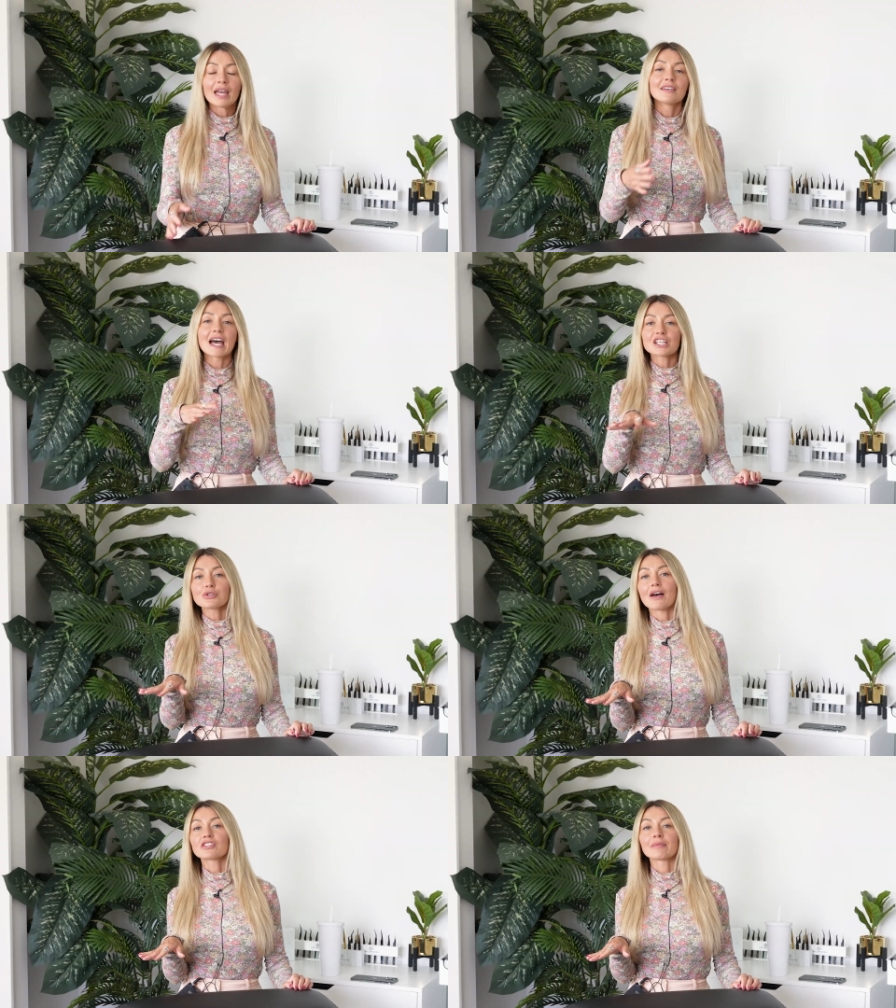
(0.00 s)
Next,
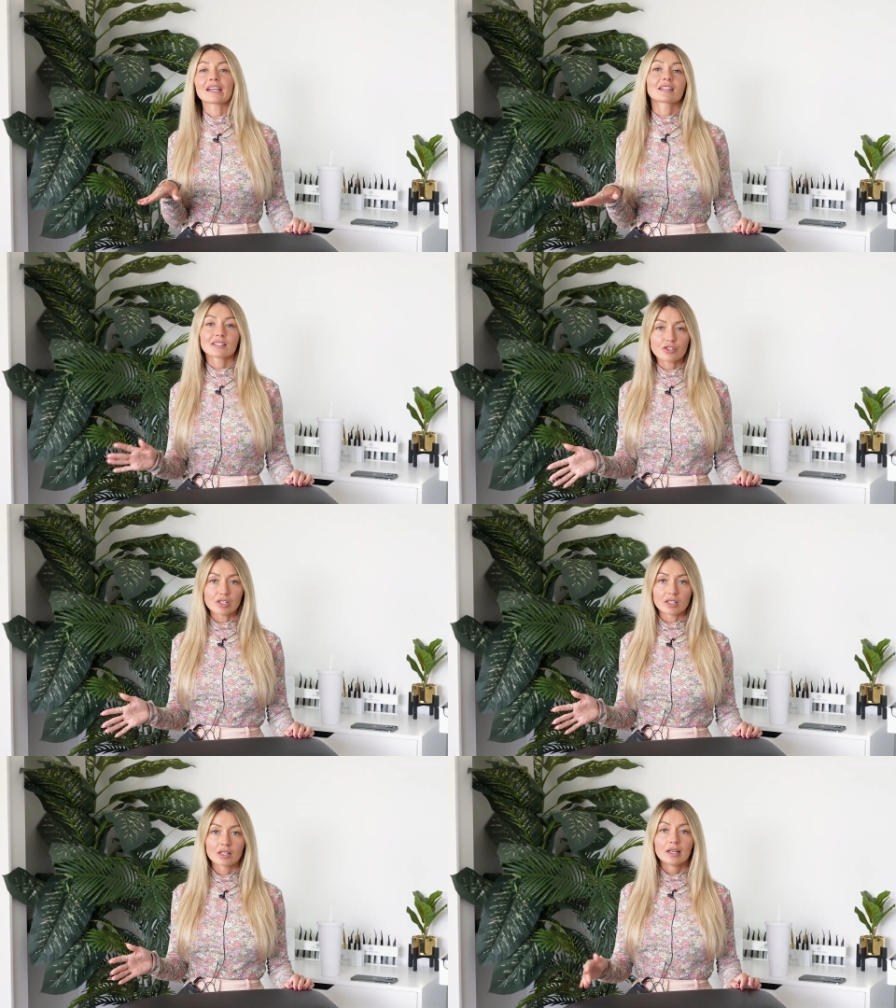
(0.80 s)
you have to make a
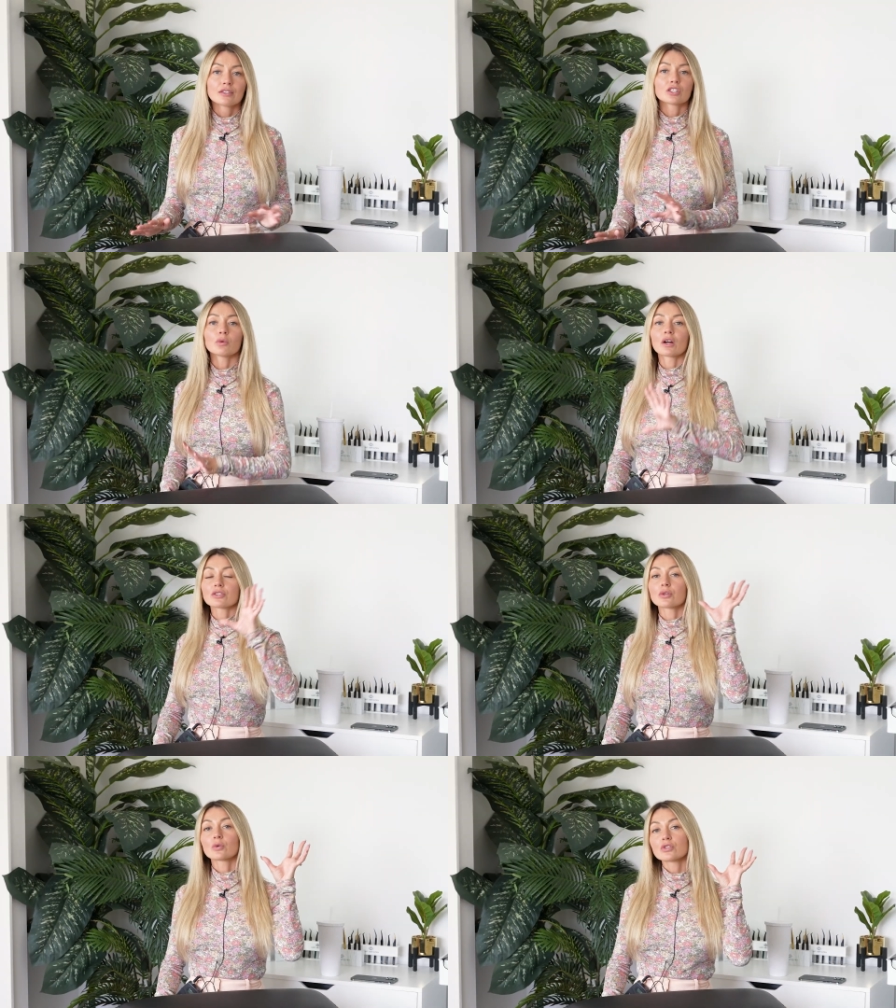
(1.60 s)
decision. Do you want
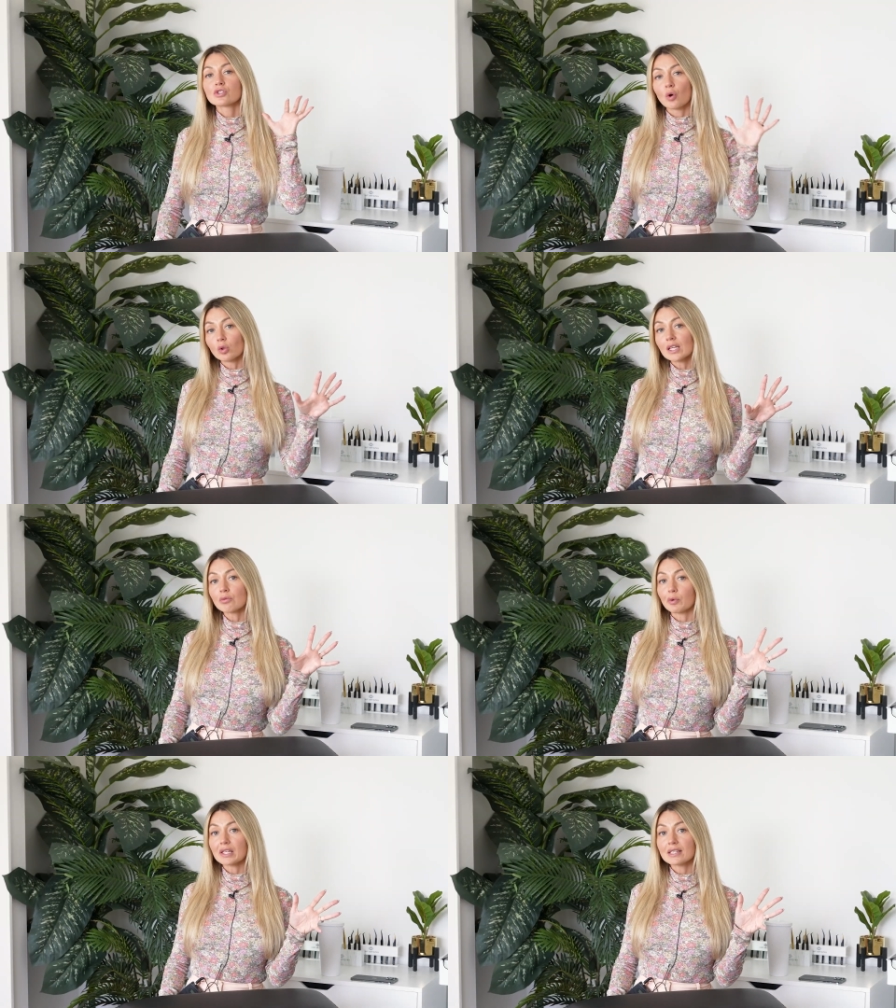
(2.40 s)
to solely
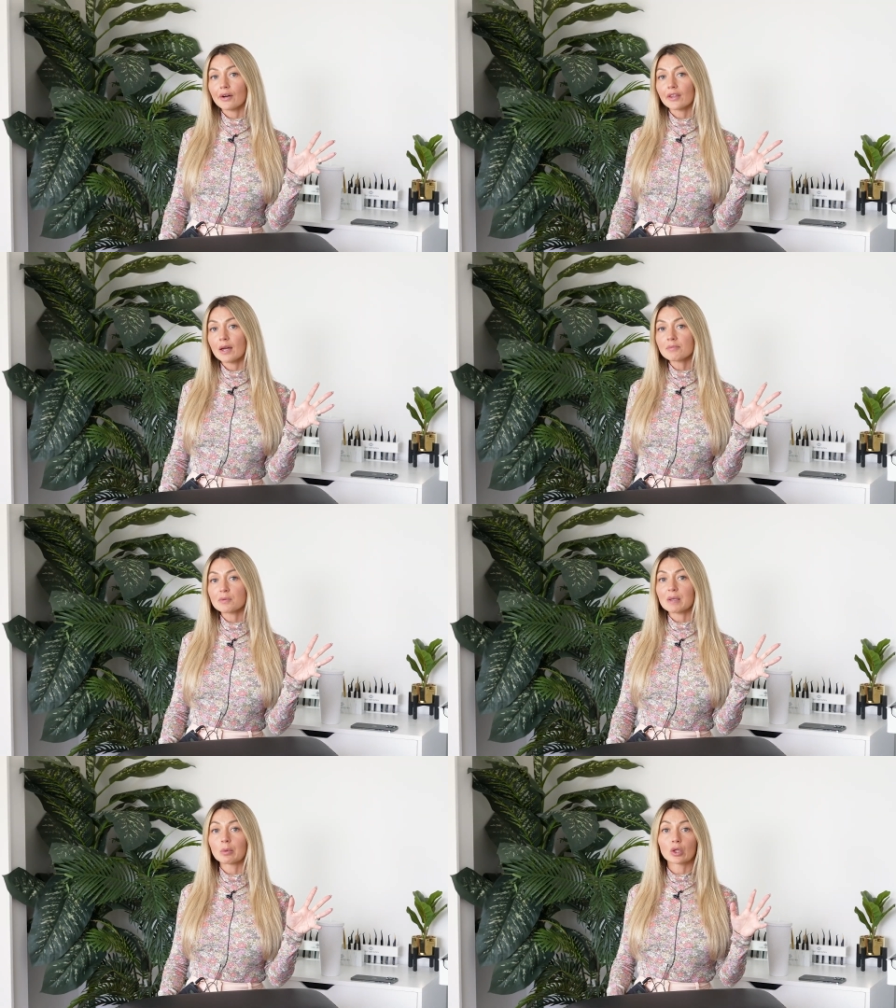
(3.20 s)
retail them
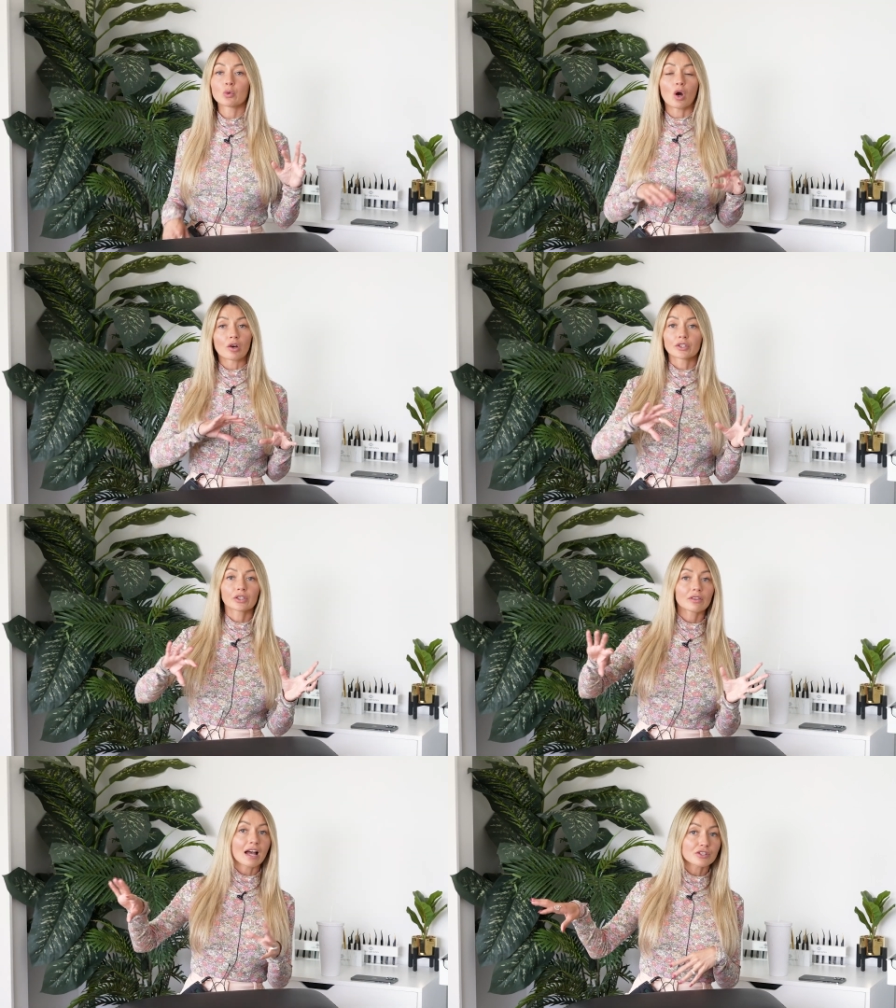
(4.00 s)
to people who aren't
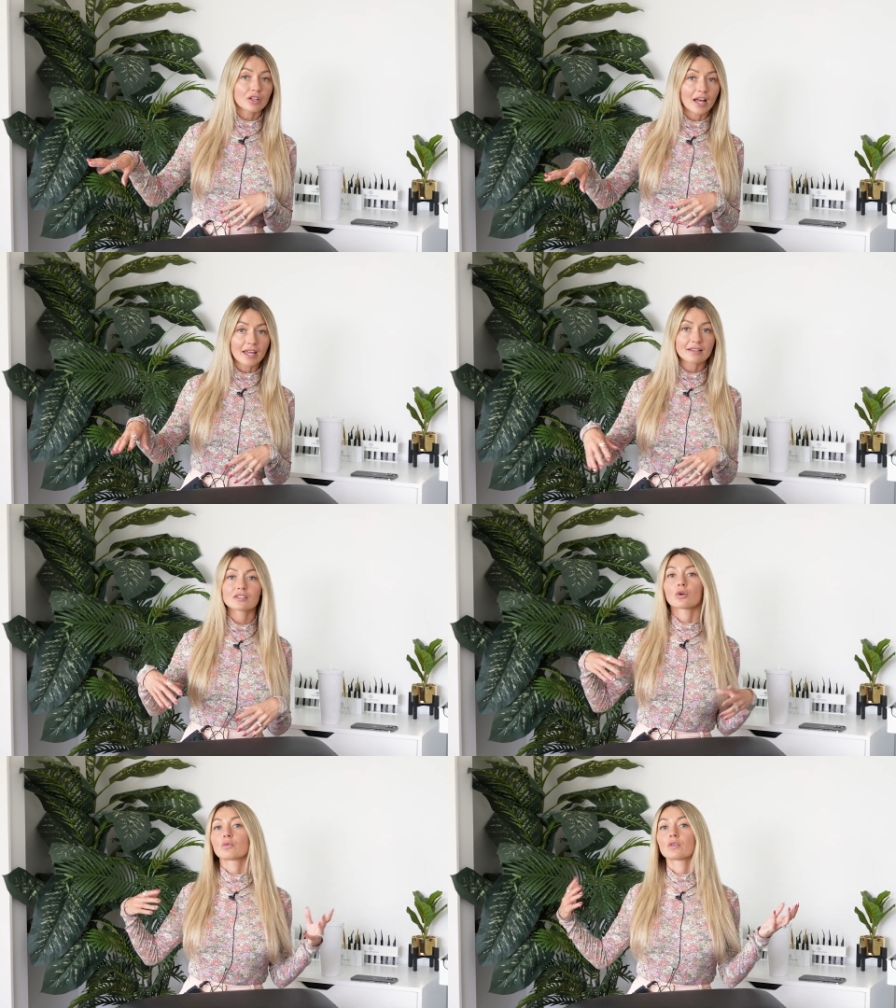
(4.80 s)
your lash
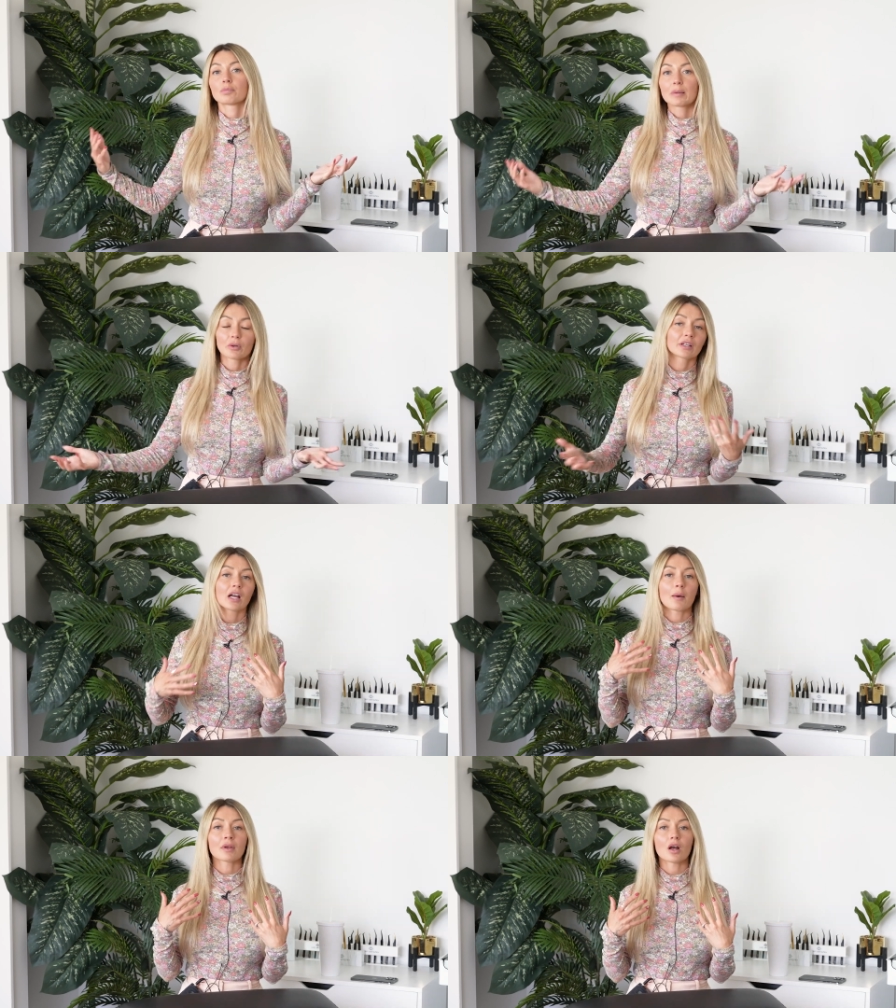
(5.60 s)
clients so people can
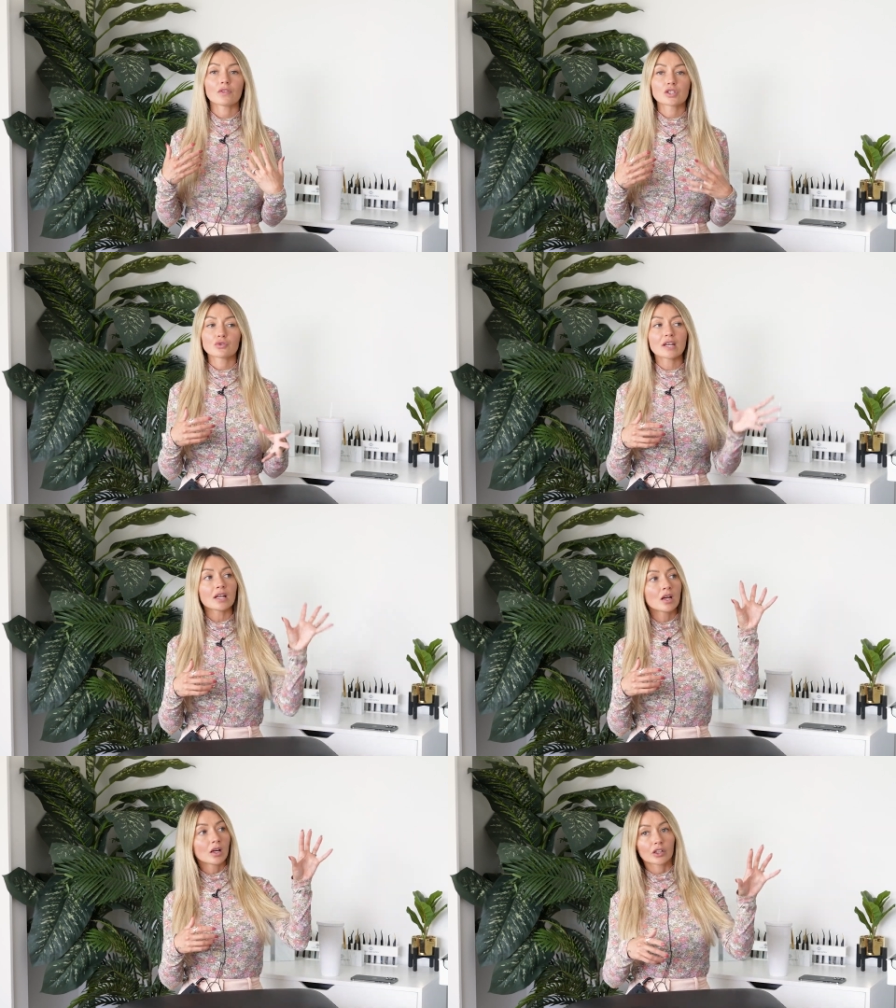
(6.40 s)
come in off the
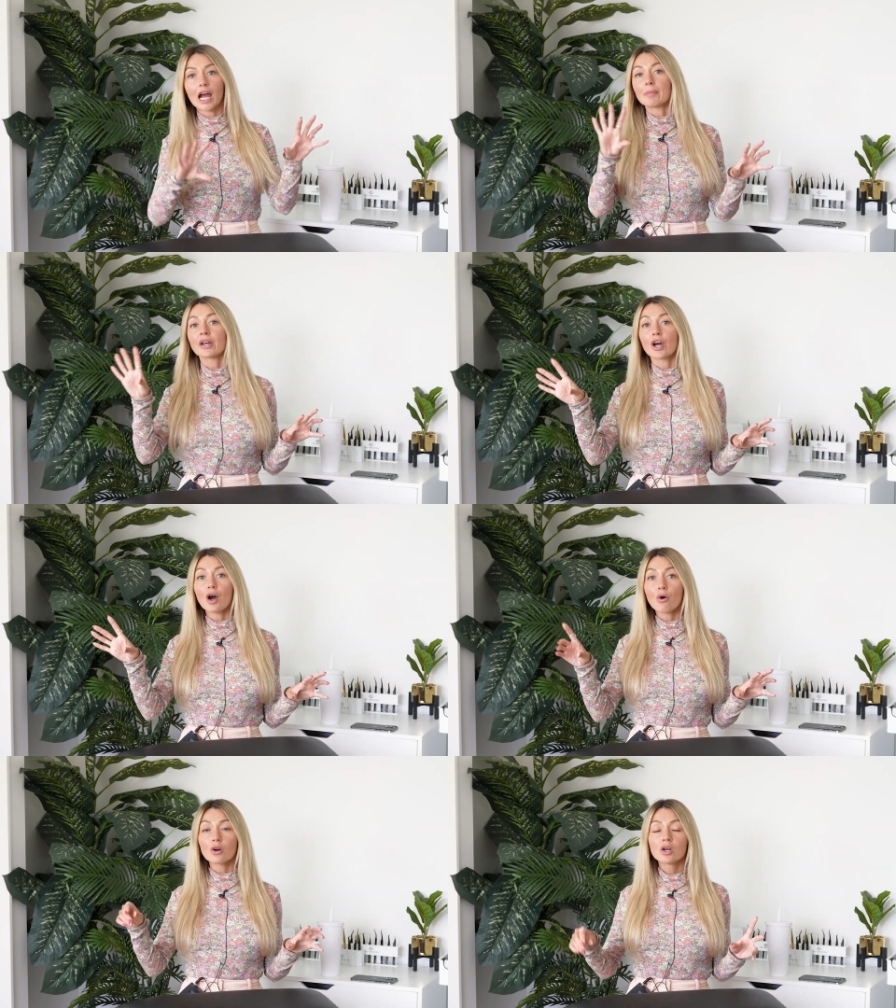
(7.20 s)
street, grab and
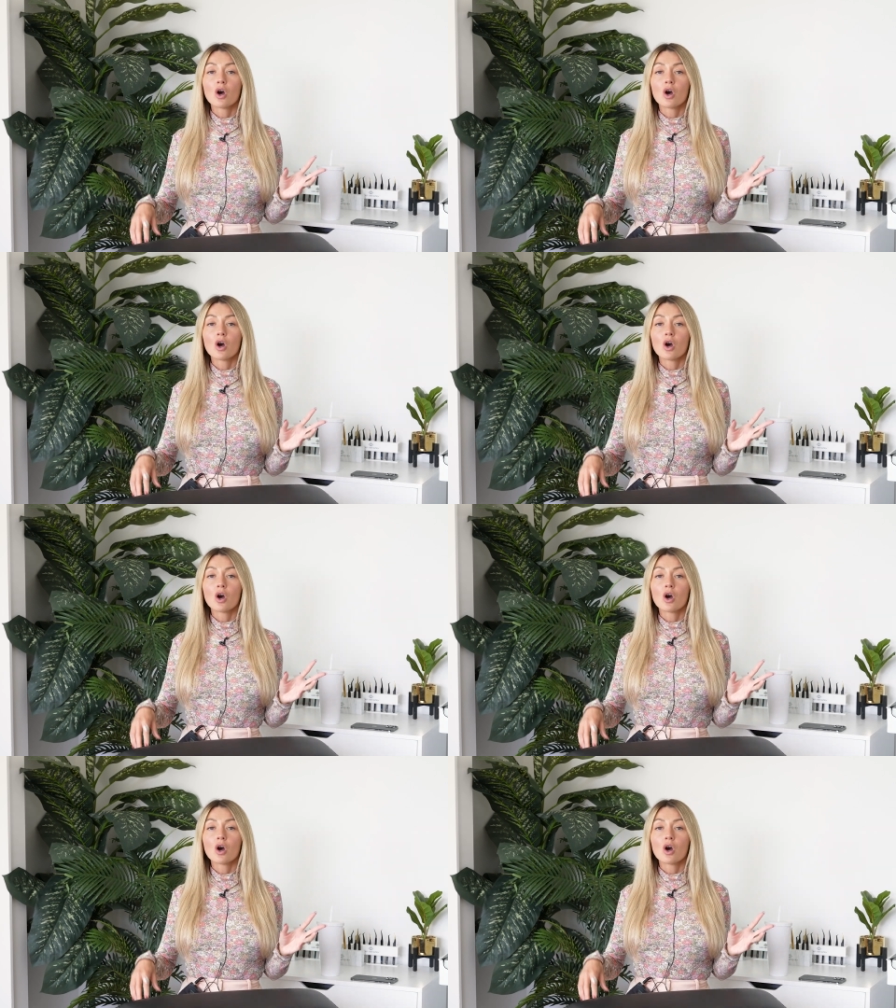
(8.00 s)
go?